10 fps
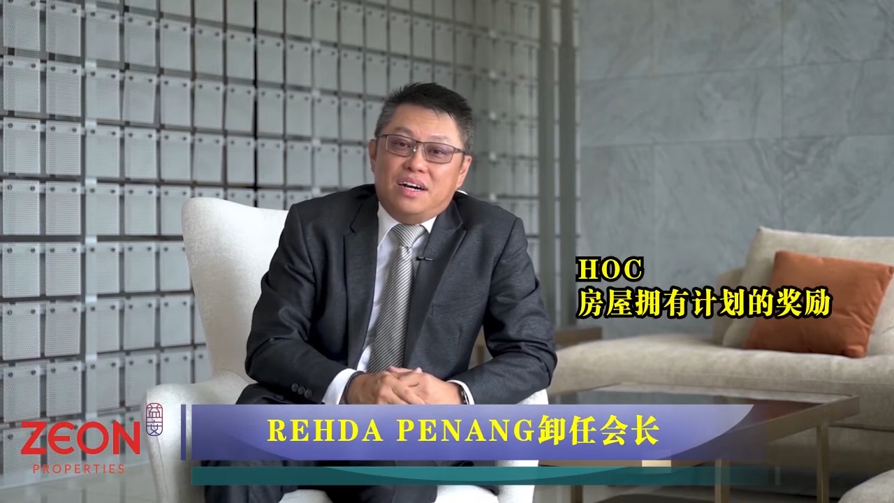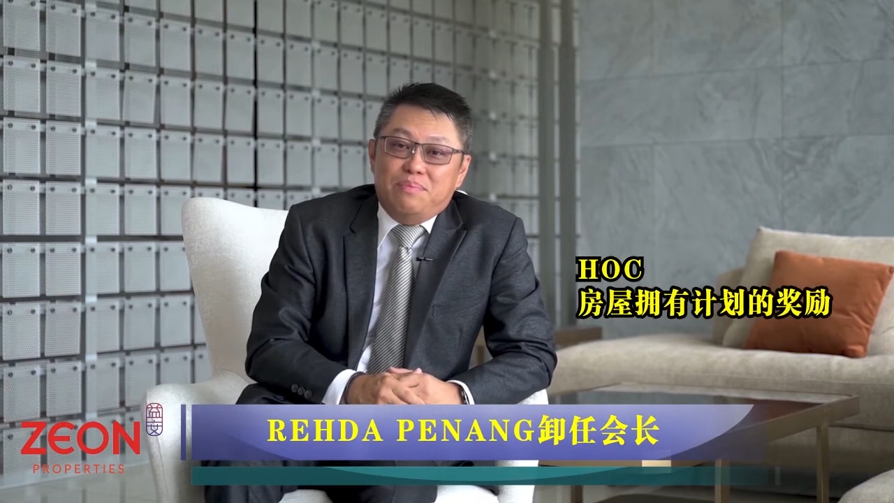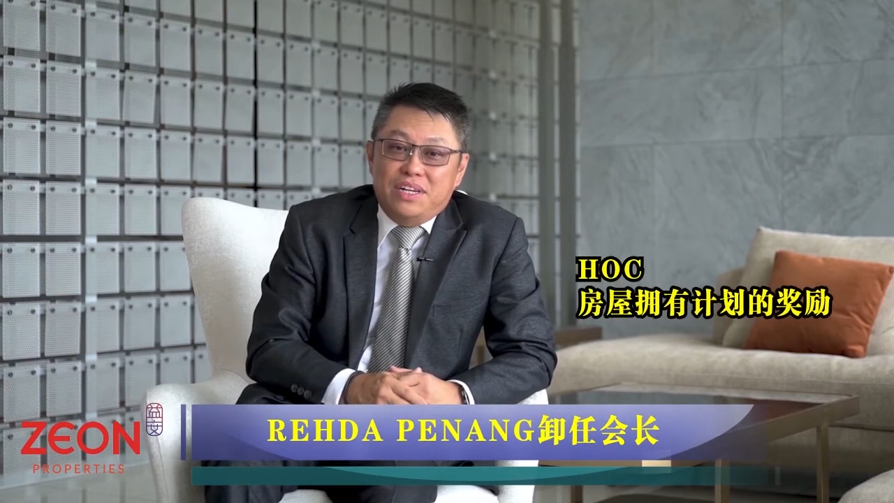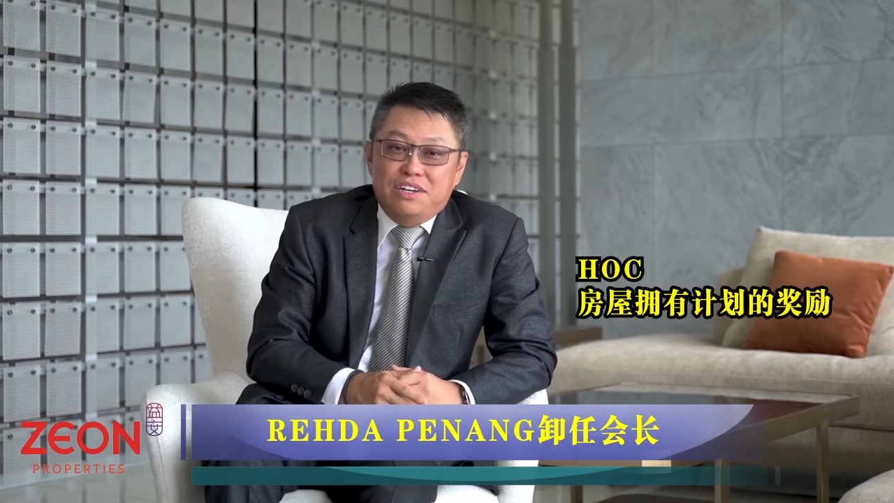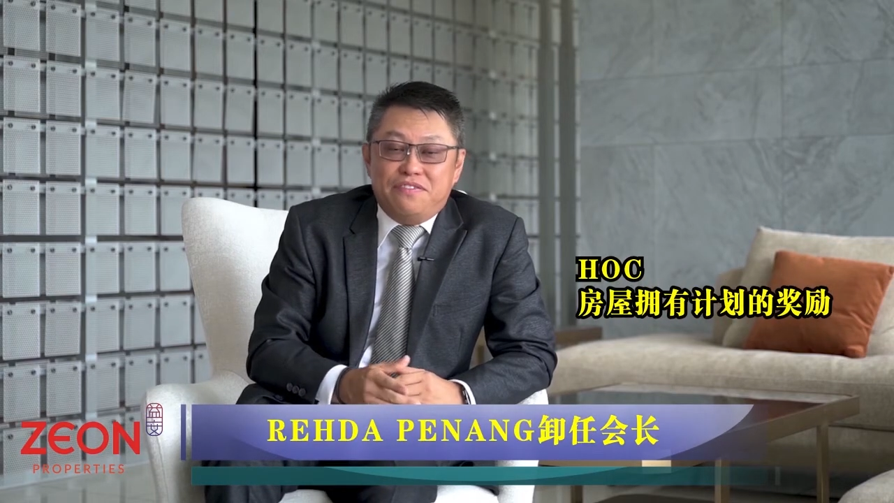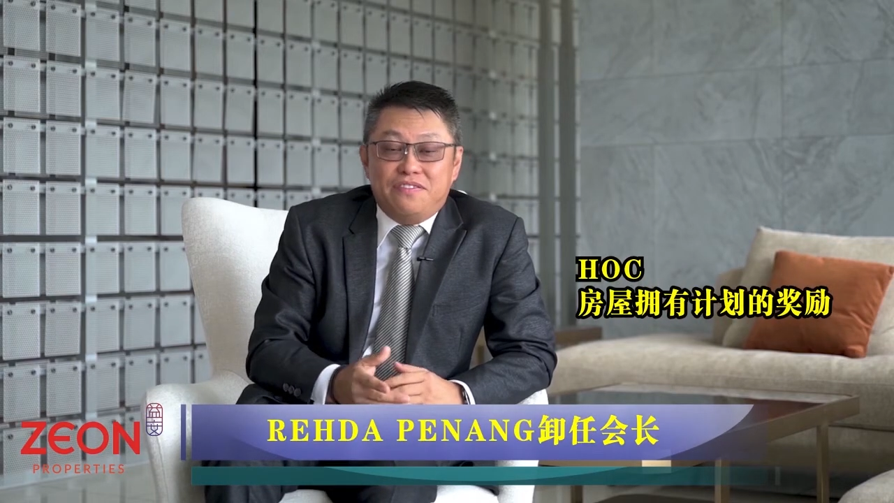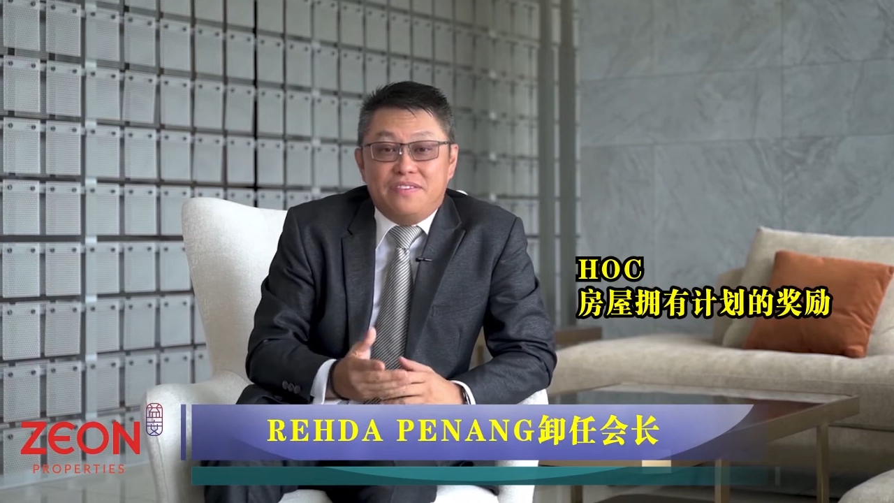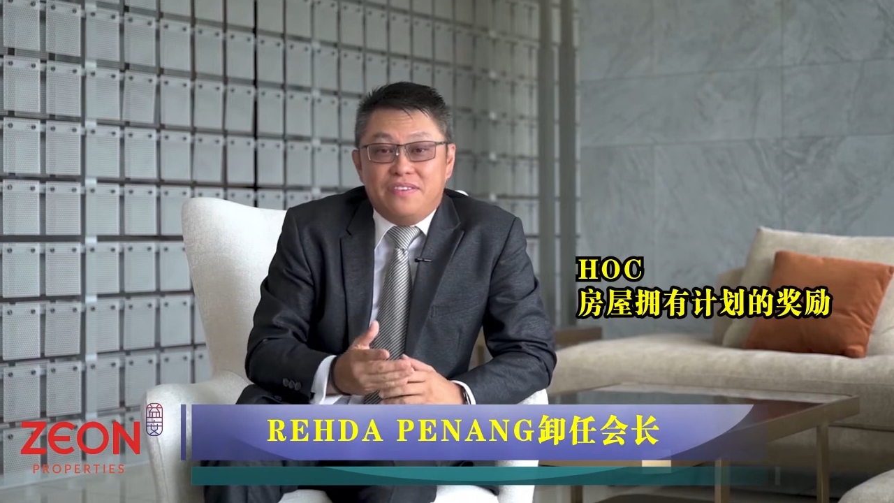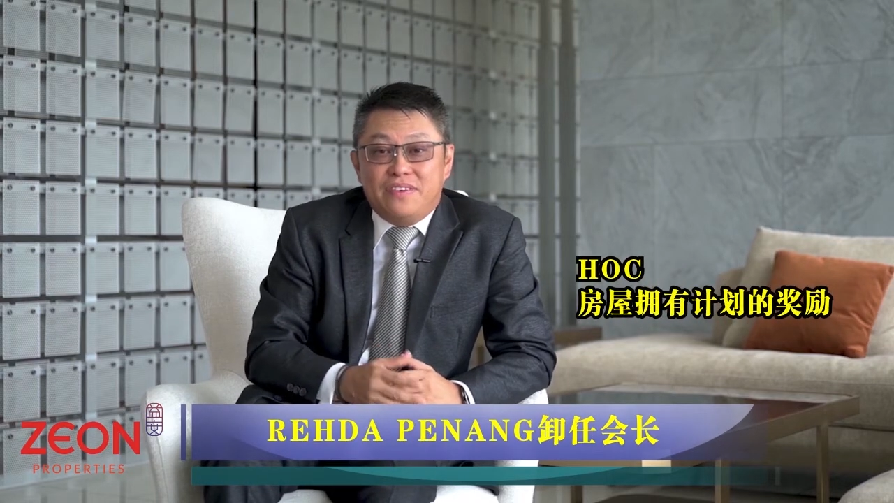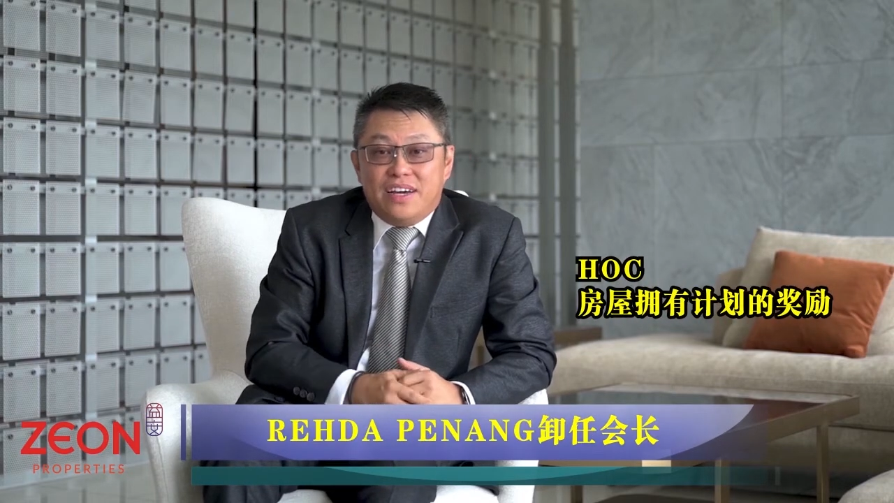I believe
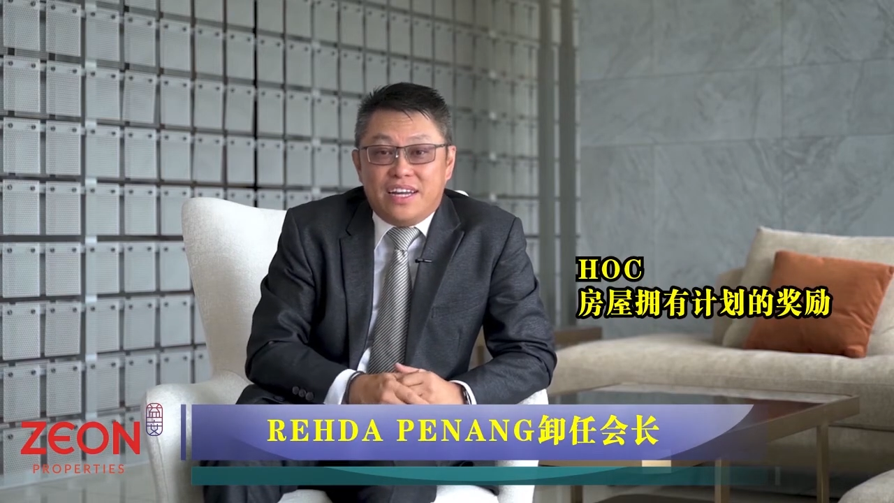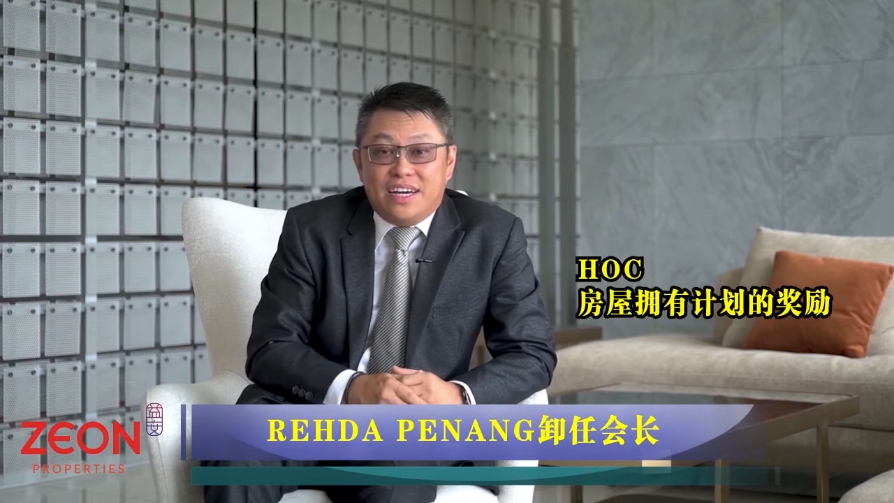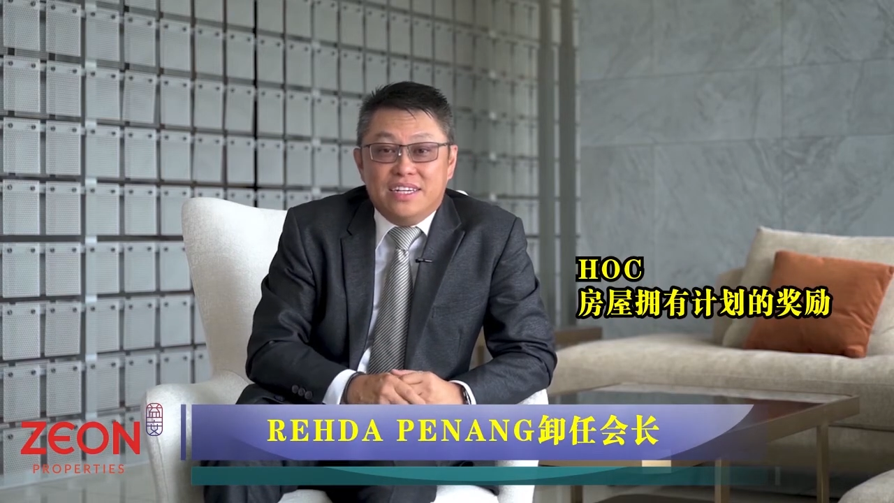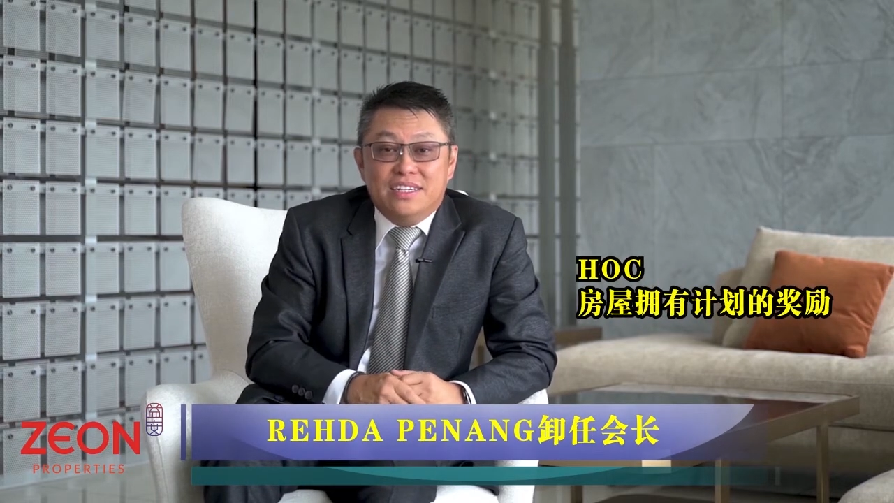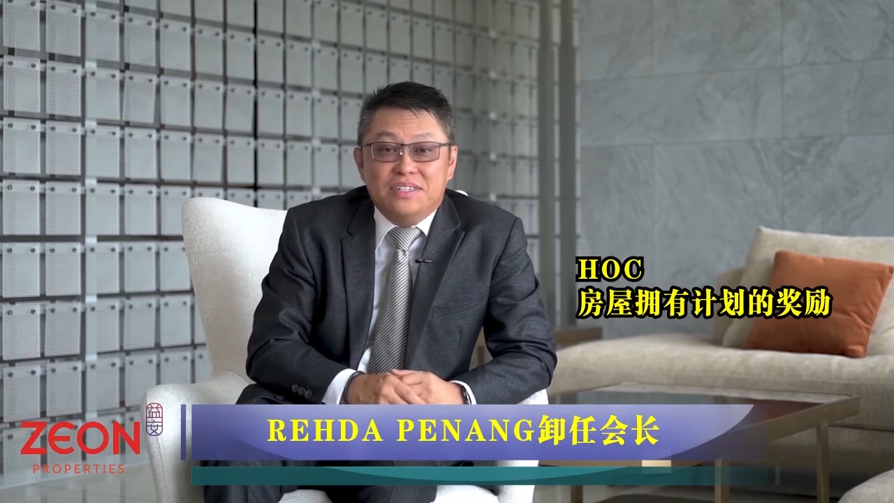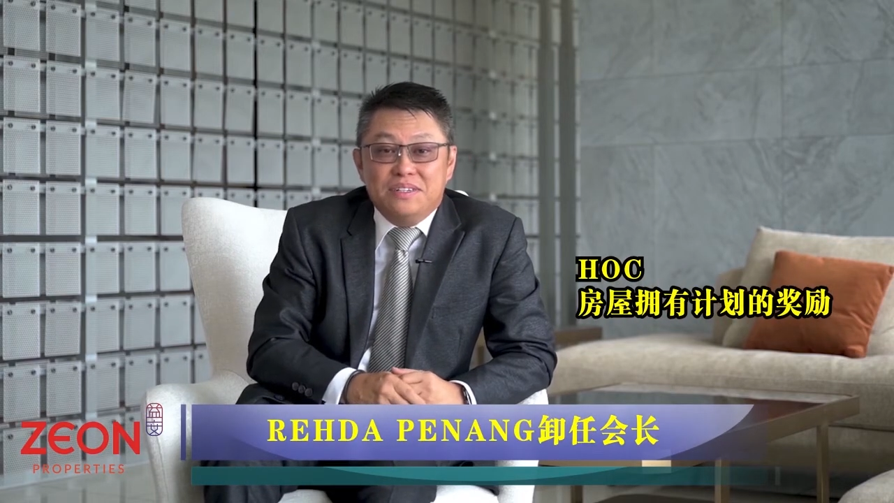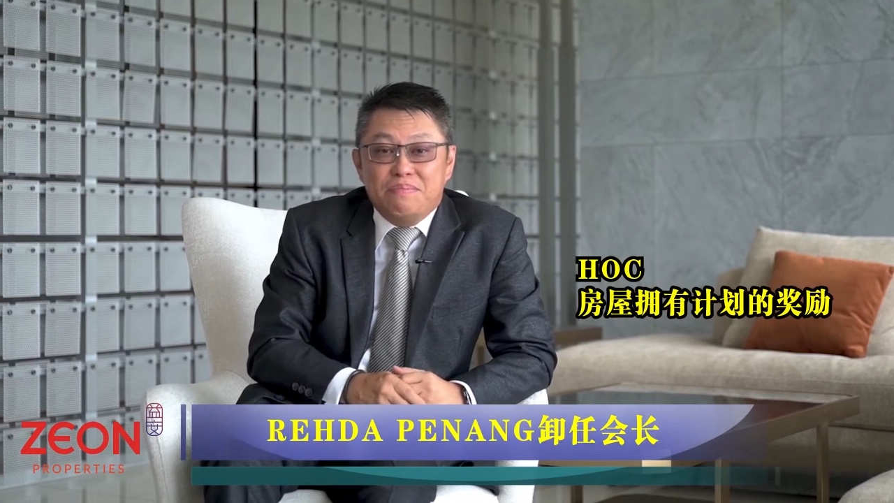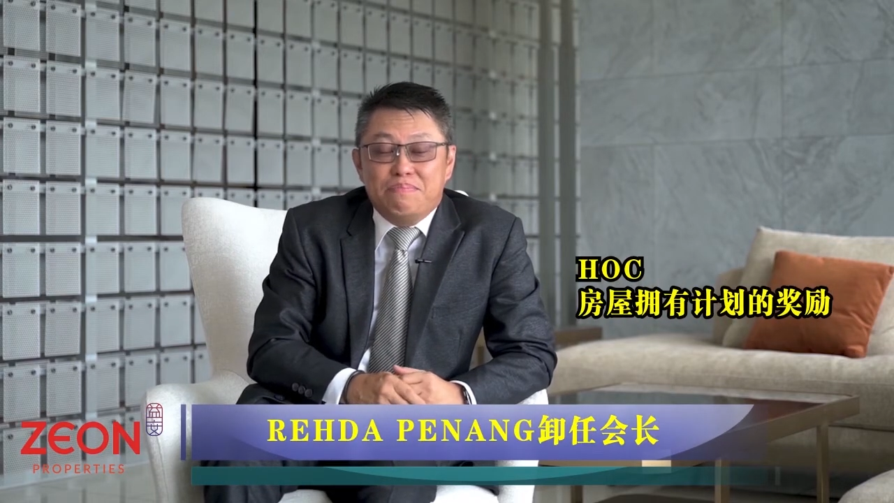another